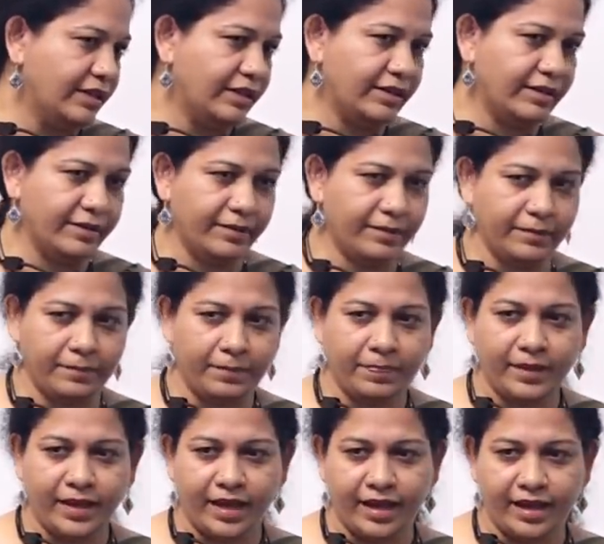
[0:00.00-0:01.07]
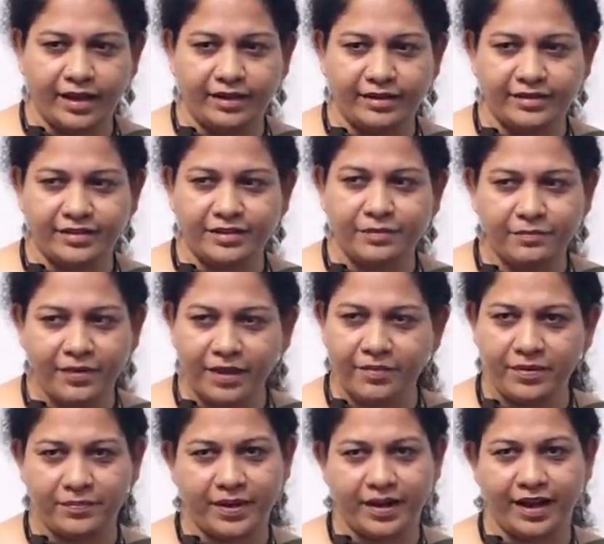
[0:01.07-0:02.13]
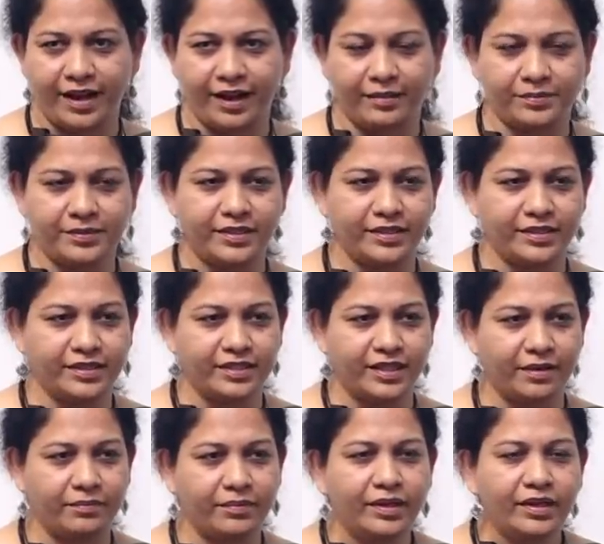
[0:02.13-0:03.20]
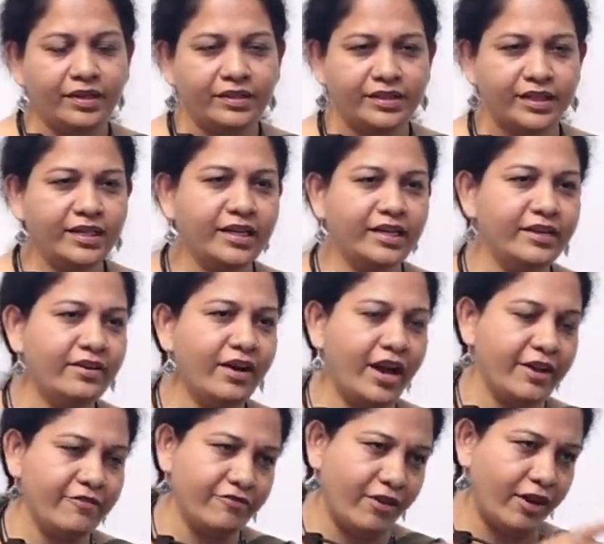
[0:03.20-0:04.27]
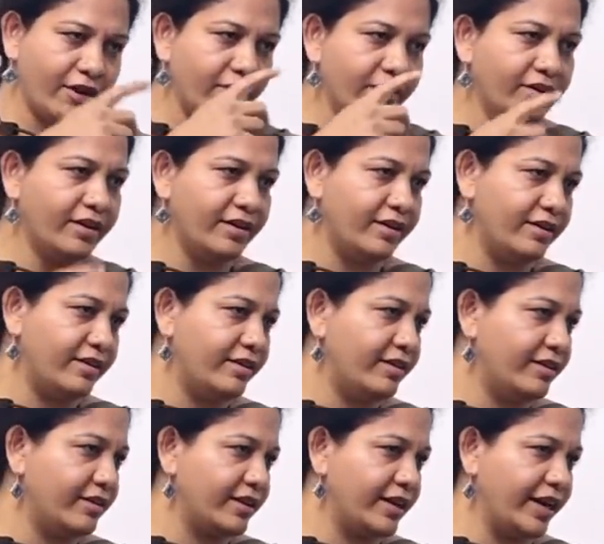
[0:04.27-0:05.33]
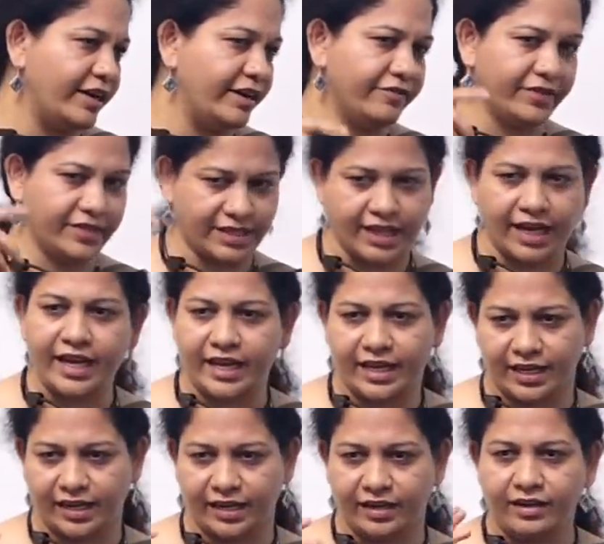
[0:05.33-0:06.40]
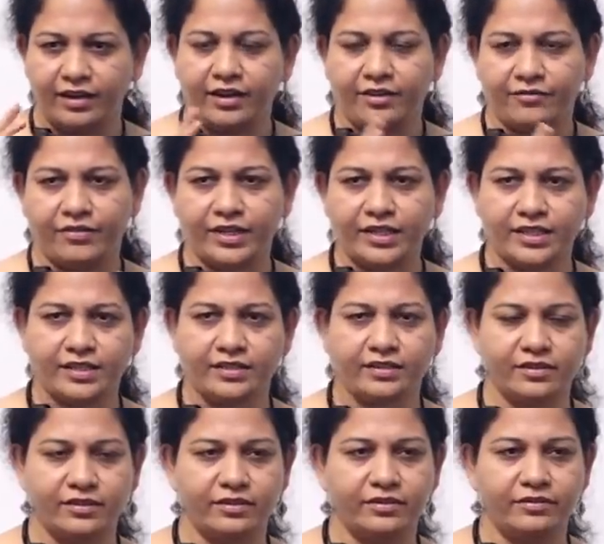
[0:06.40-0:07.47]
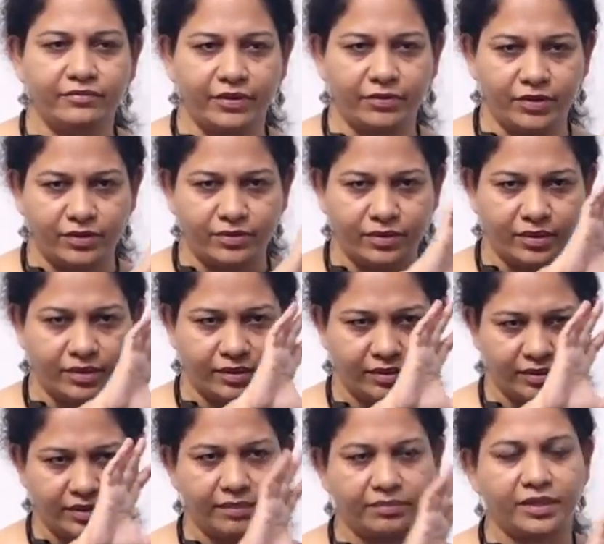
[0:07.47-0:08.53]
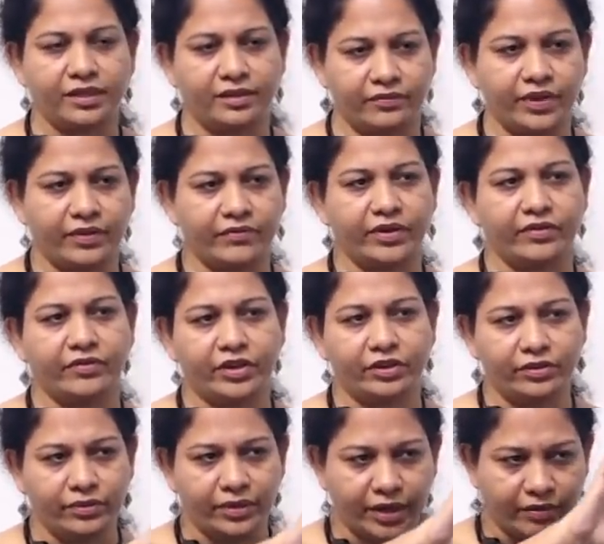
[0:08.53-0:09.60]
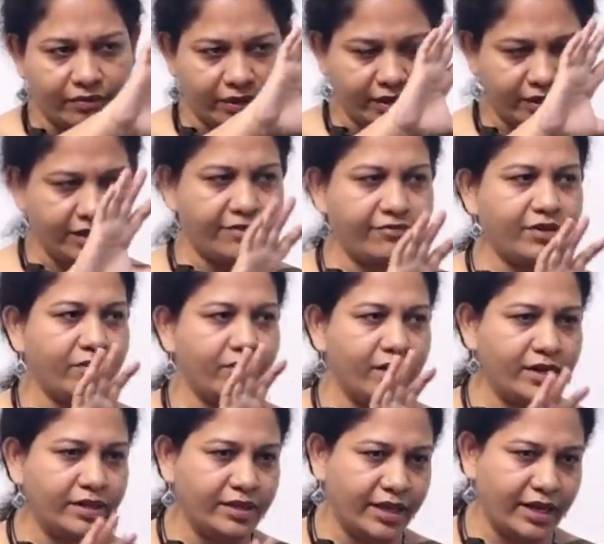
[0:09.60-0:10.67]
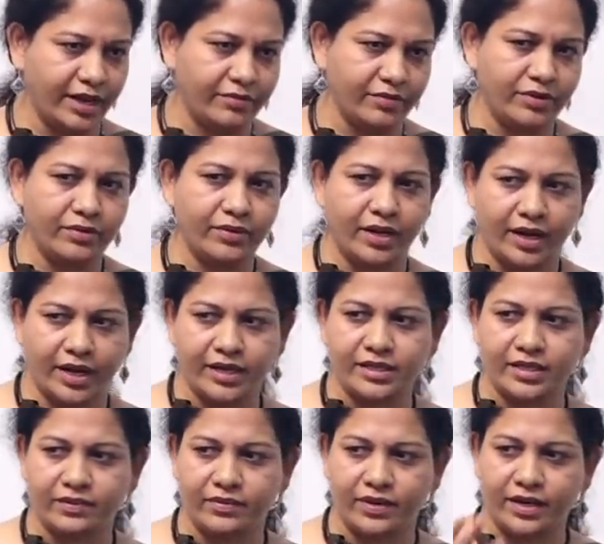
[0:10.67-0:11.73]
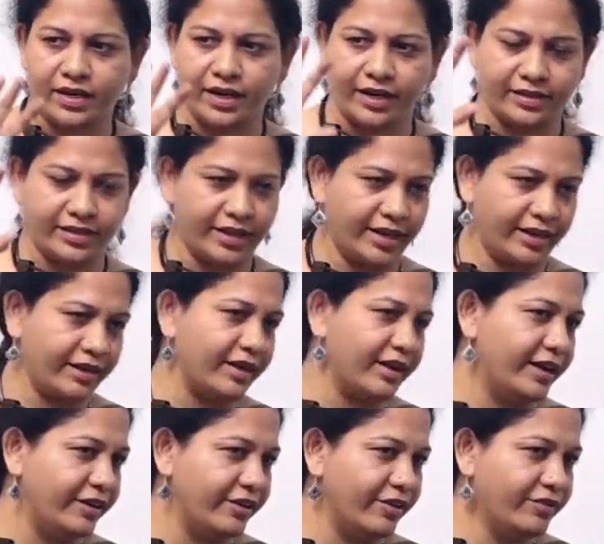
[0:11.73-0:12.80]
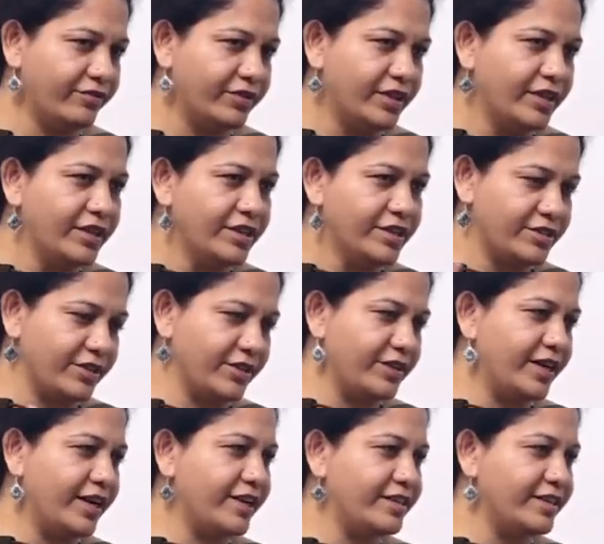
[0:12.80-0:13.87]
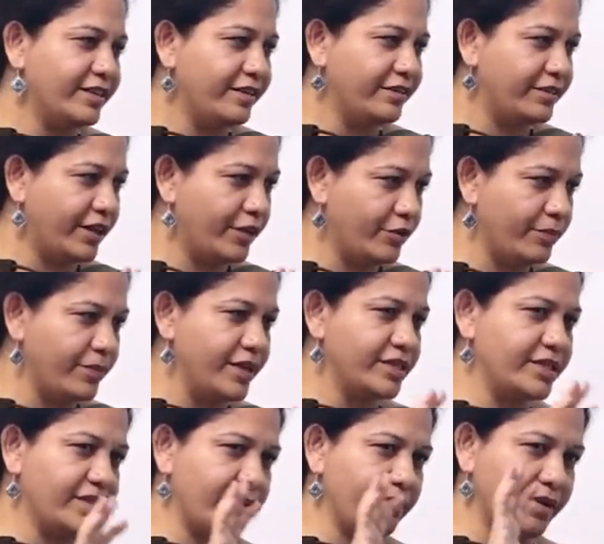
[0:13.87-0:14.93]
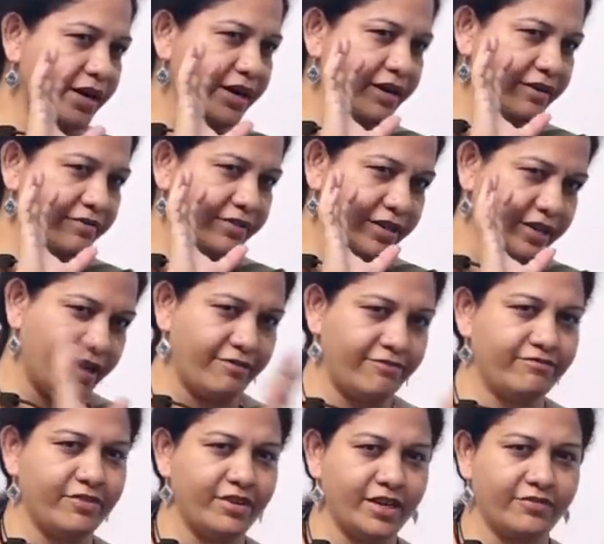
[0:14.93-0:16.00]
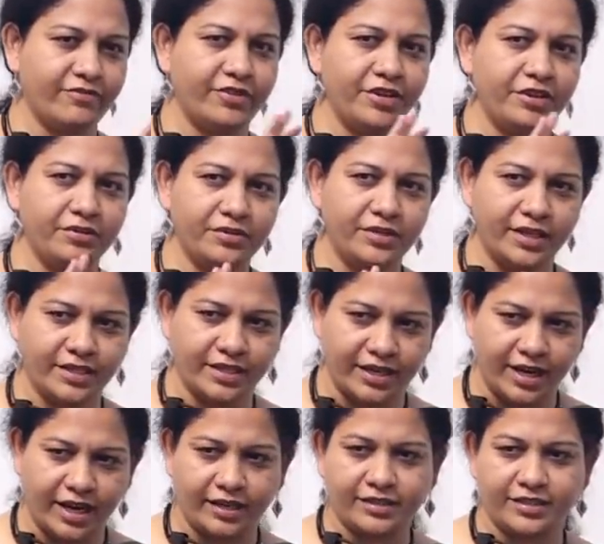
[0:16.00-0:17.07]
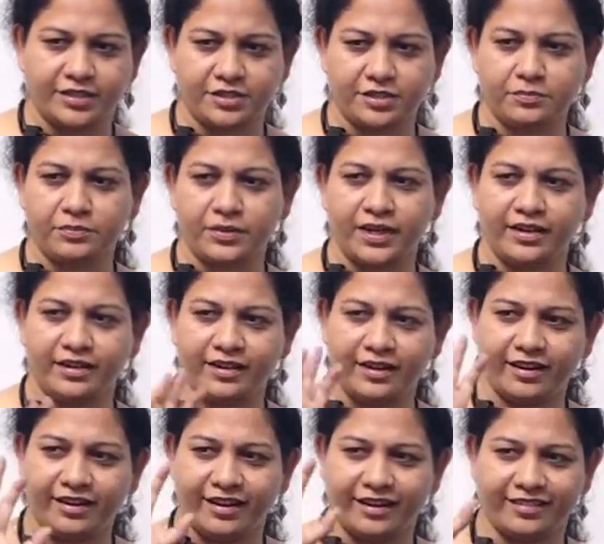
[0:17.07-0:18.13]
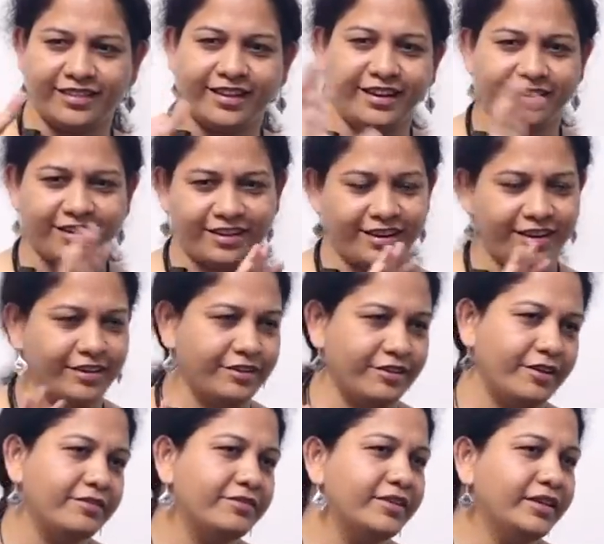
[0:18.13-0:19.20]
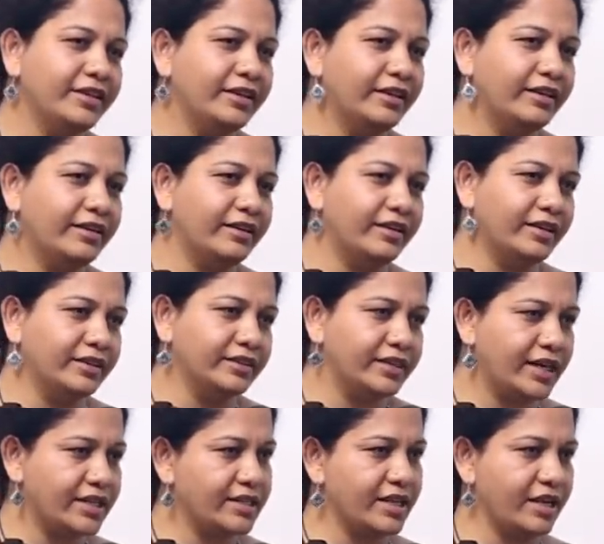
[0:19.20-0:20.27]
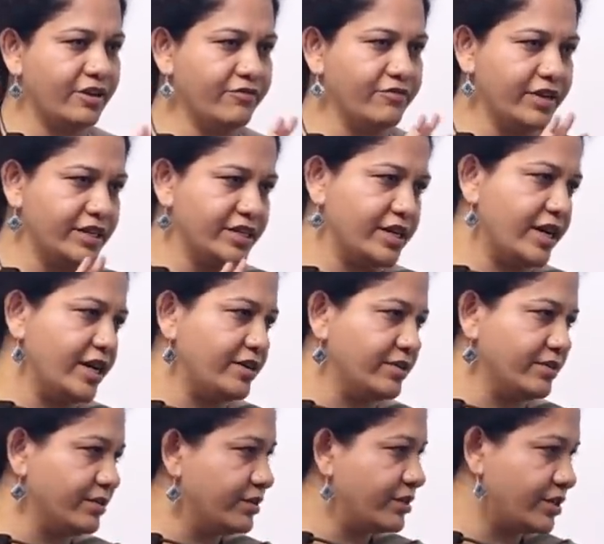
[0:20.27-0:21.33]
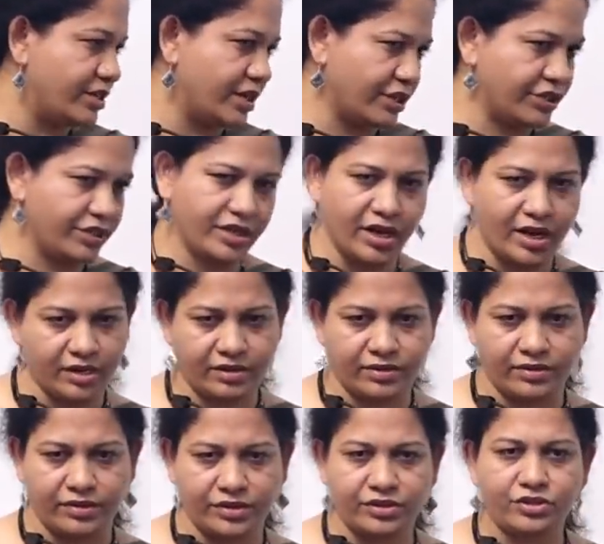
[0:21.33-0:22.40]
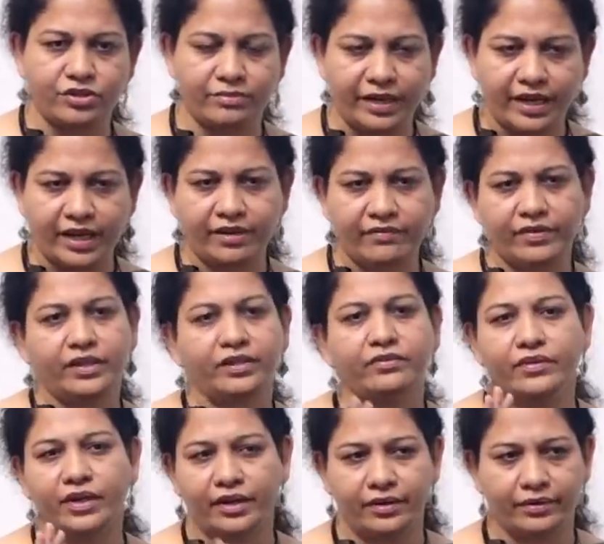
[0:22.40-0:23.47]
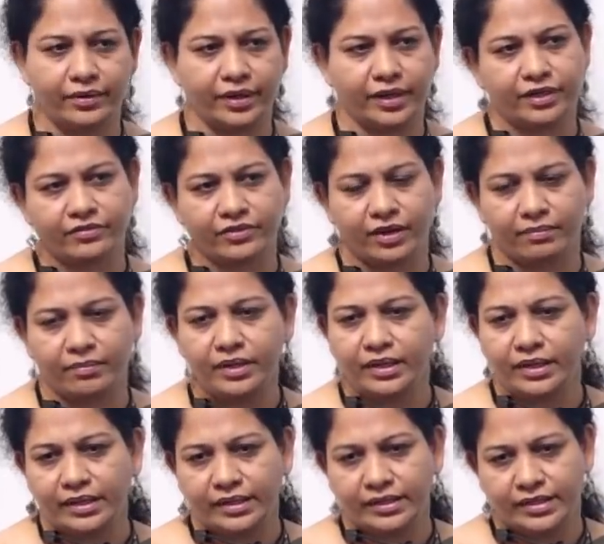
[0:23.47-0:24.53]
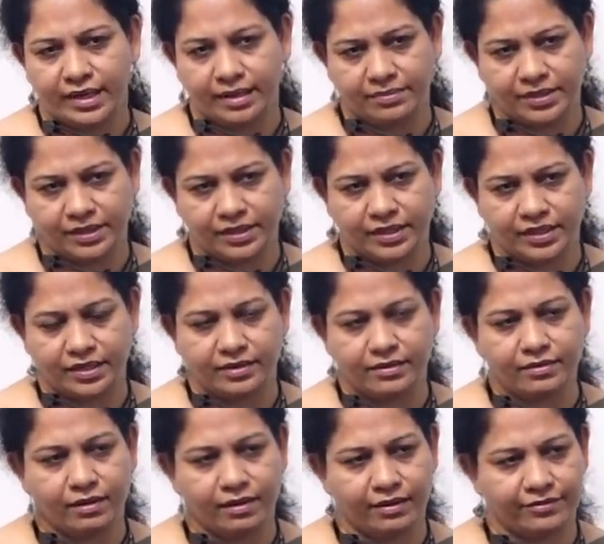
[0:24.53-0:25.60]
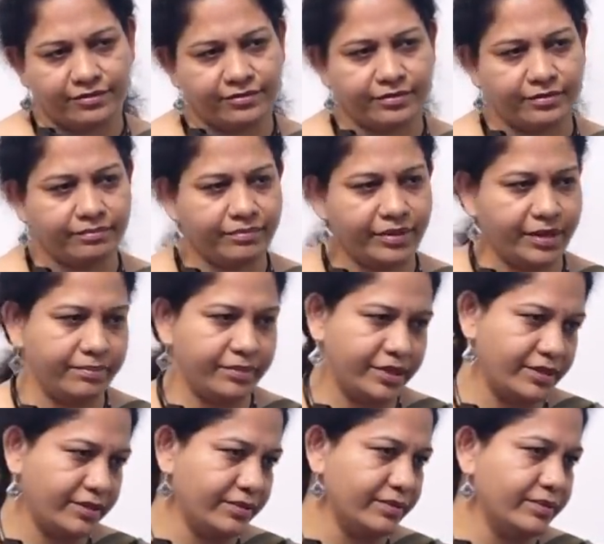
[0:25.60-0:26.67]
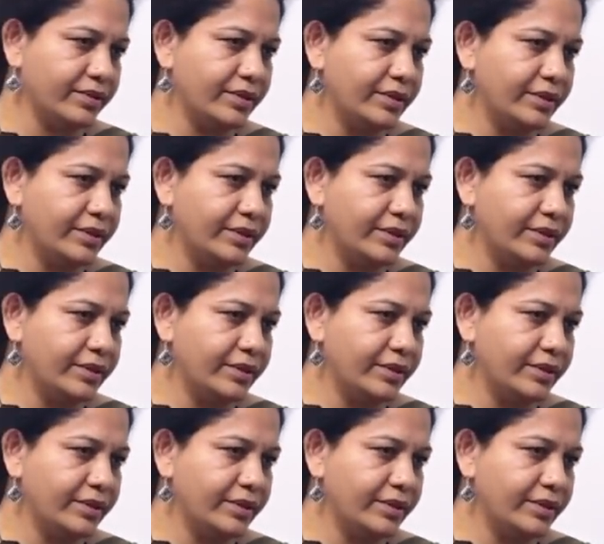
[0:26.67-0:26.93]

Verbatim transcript: Um, and maybe perhaps uh, some, generally, you know, I follow a, a, kind of a cycle. First, you know, we would do something, when, when we are doing one tougher one, then I would do a lighter one, and then kind of, so that there would be some kind of a tough work for you, there's a relaxation period, and then kind of, uh, that's how we try to structure our course. To begin with, we are doing it from chapter 3 of paper 2.